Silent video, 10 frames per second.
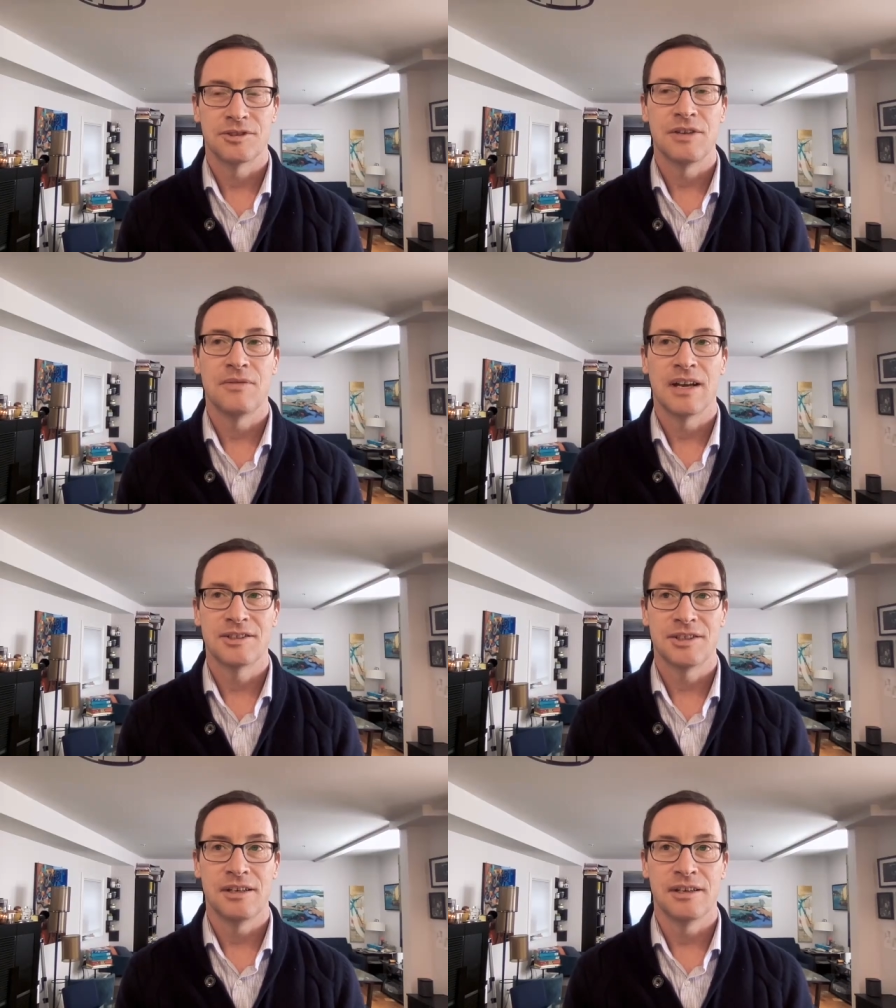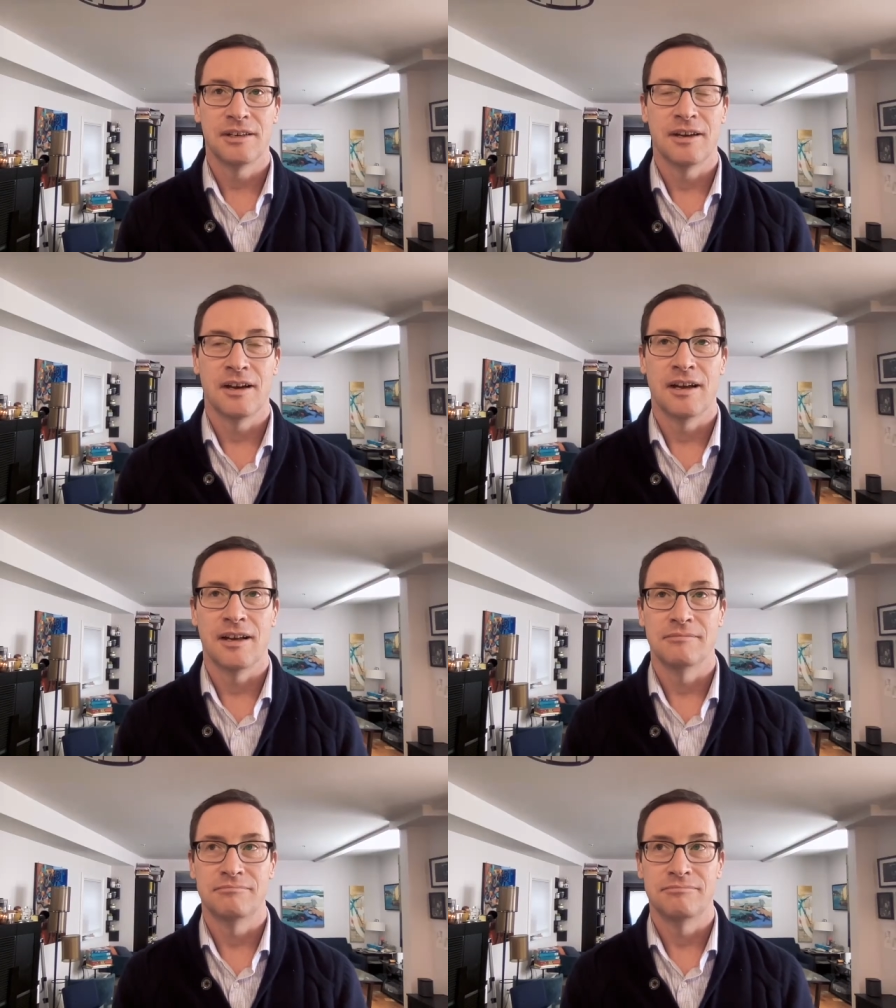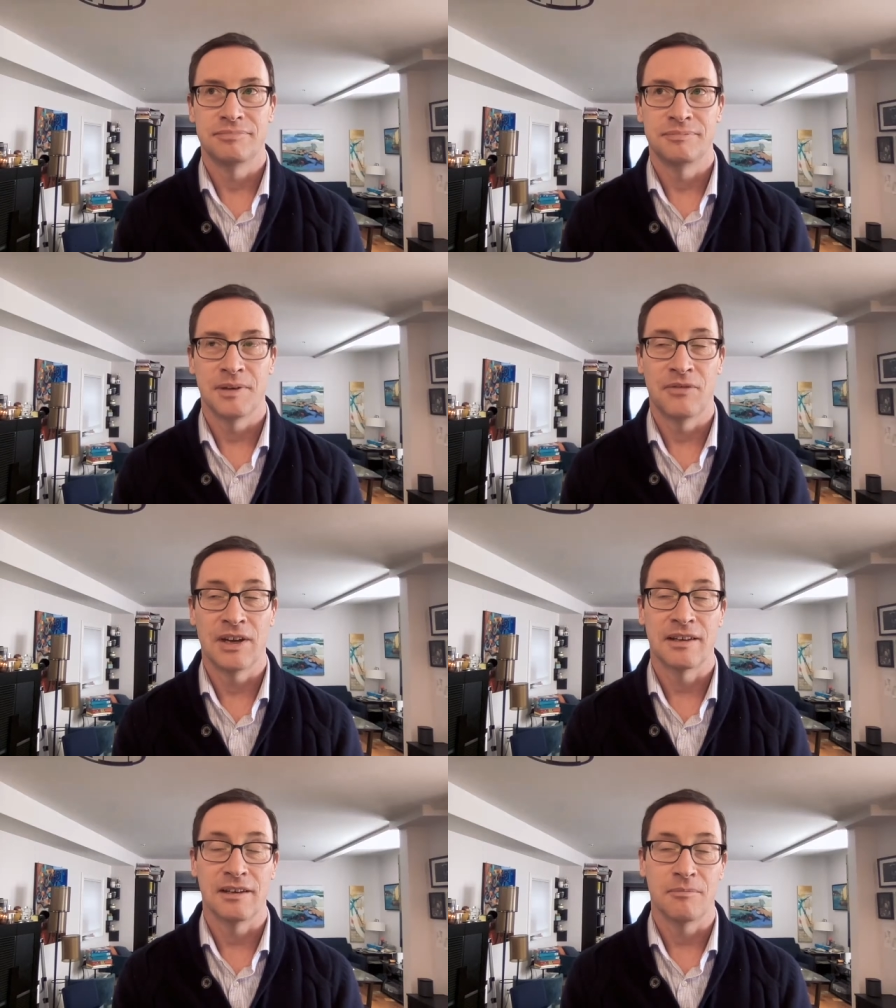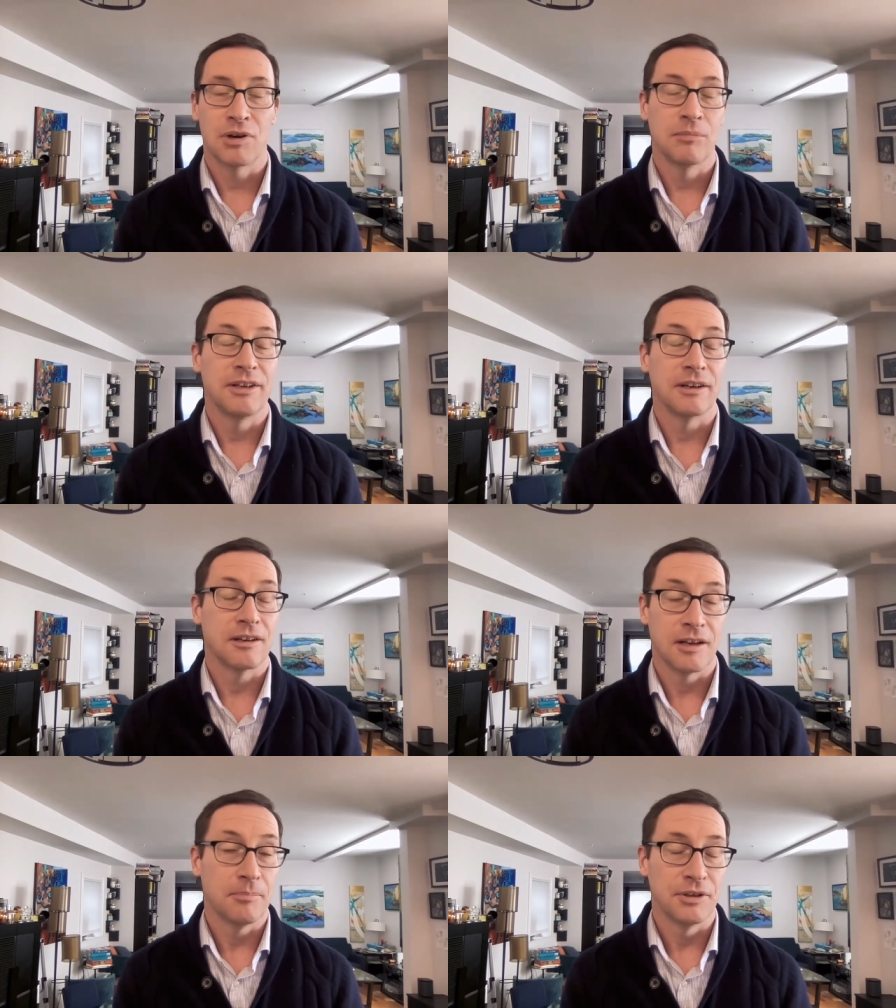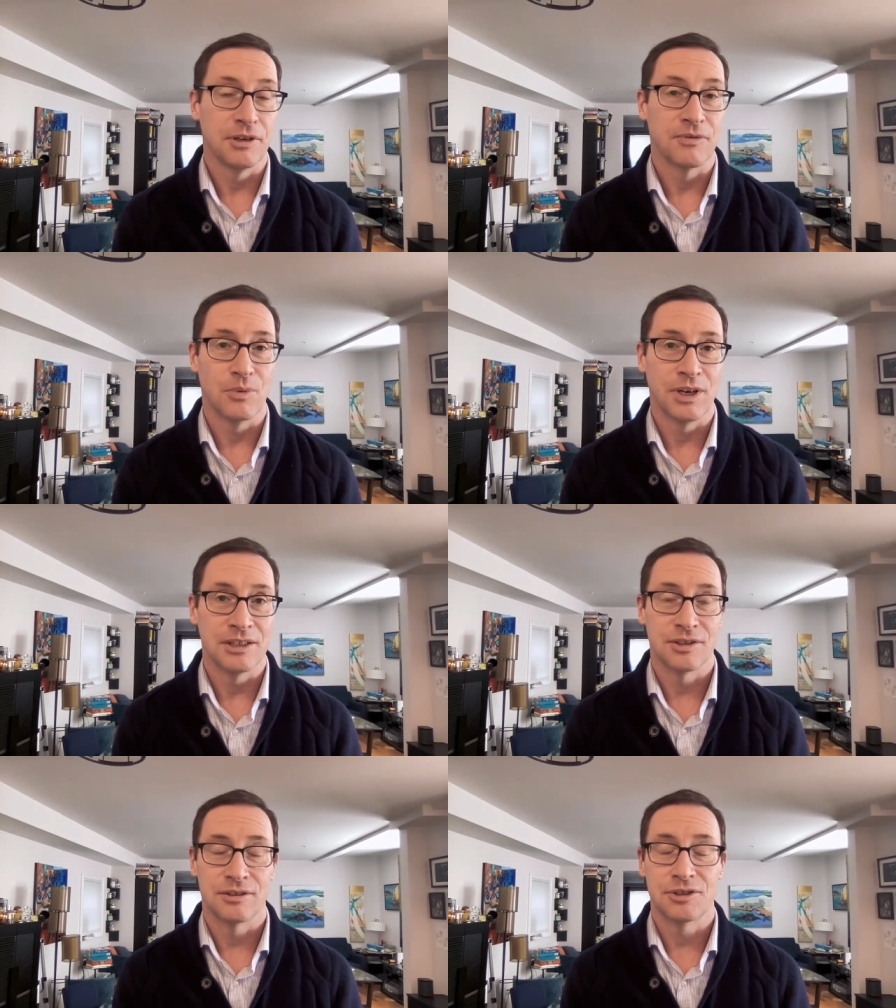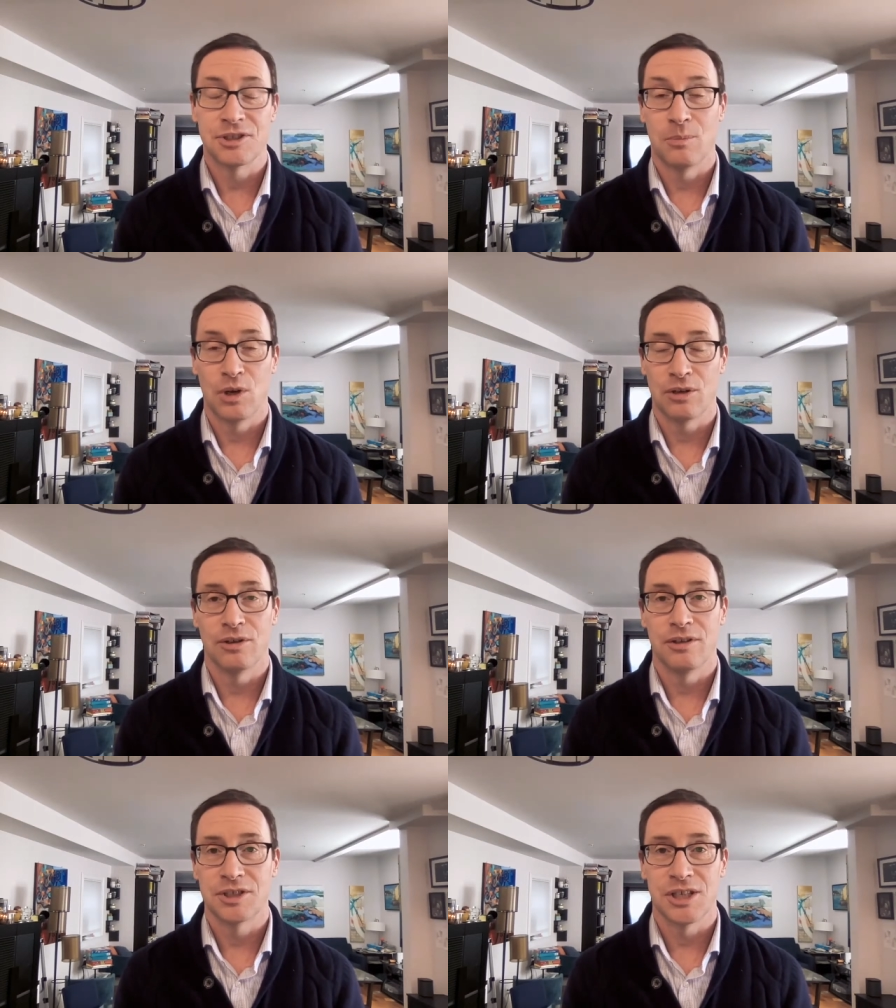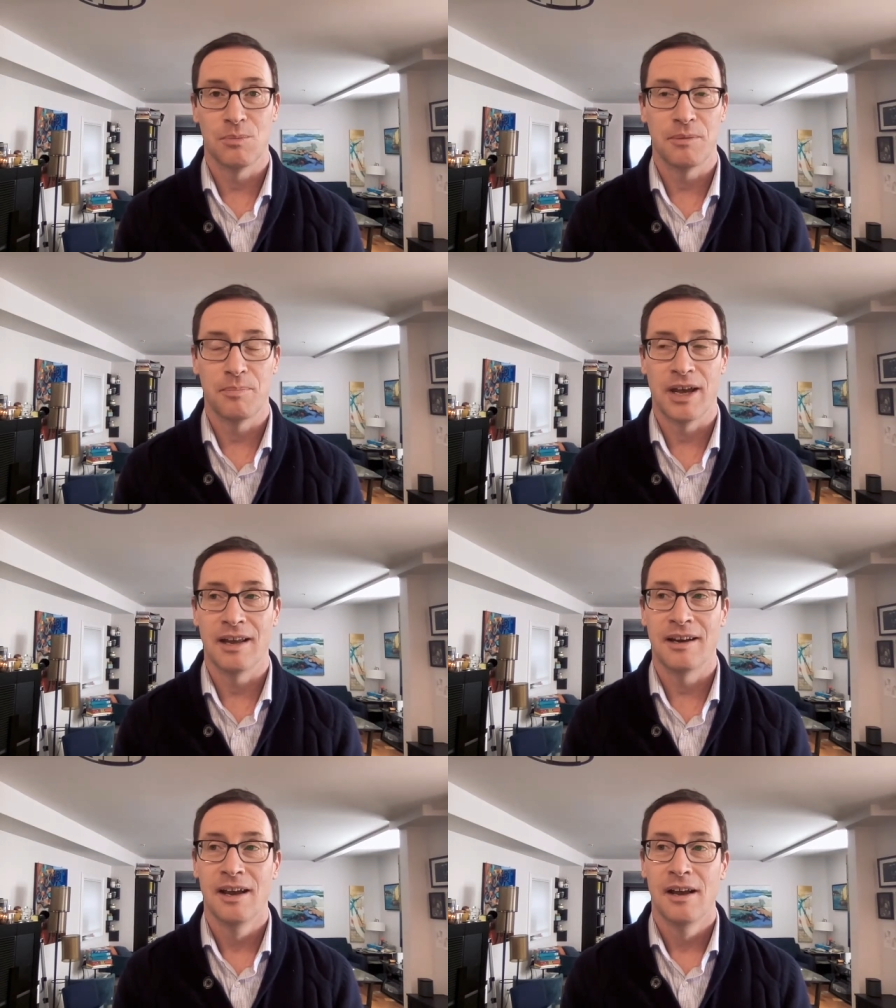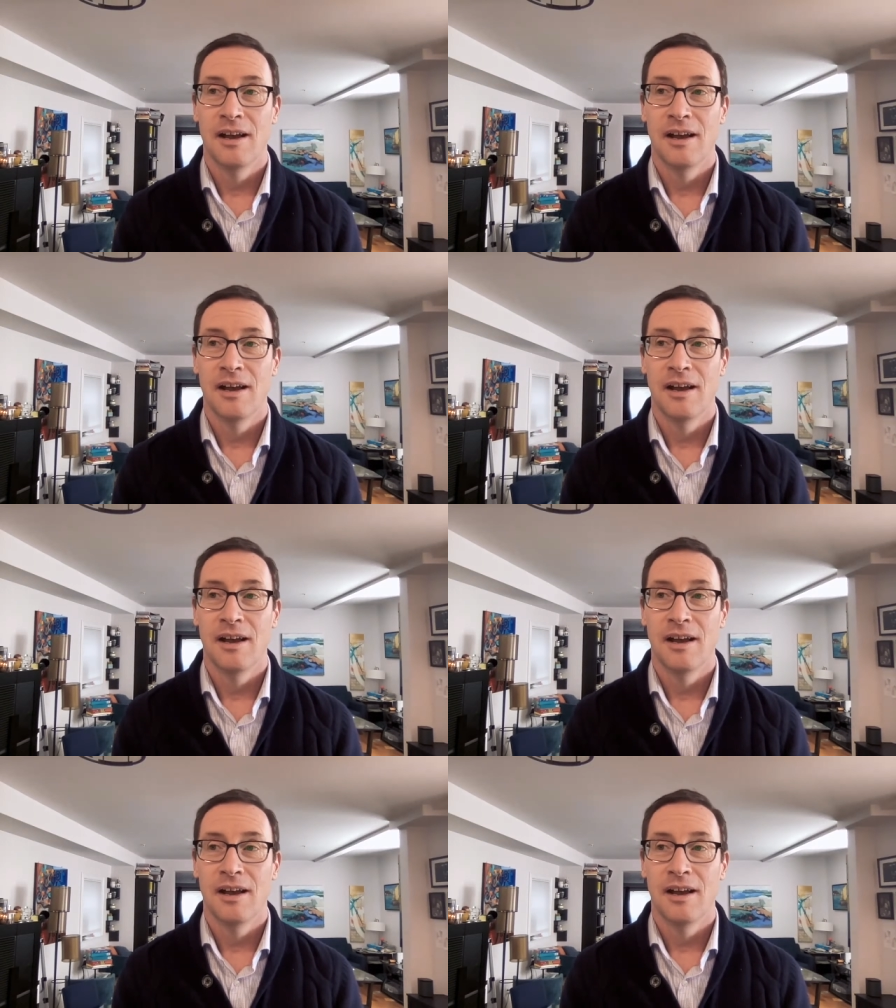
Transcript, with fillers: Steve, I see it uh, affecting it probably in a couple of different ways that are somewhat good and somewhat bad.